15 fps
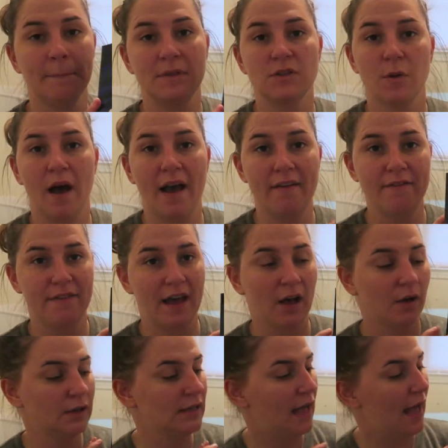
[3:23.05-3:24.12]
So I
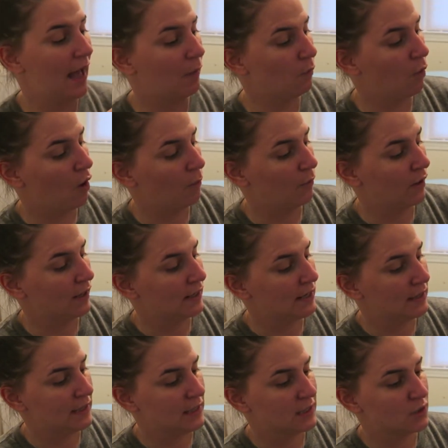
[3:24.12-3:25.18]
found at
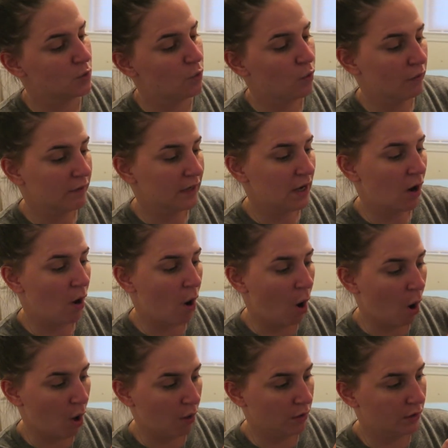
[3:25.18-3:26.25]
Walmart these quarry
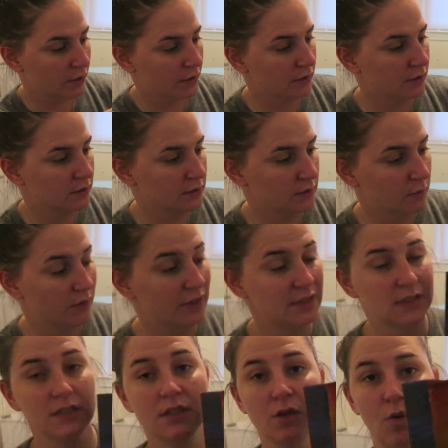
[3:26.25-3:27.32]
hauler, well,
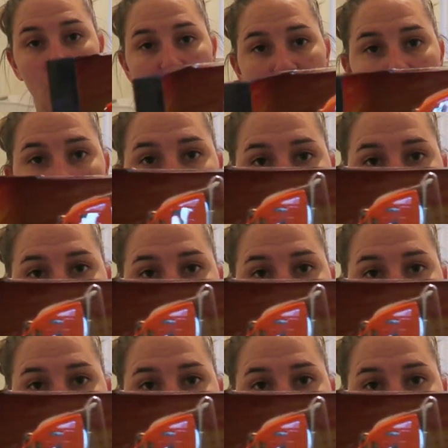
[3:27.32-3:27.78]
this is the quarry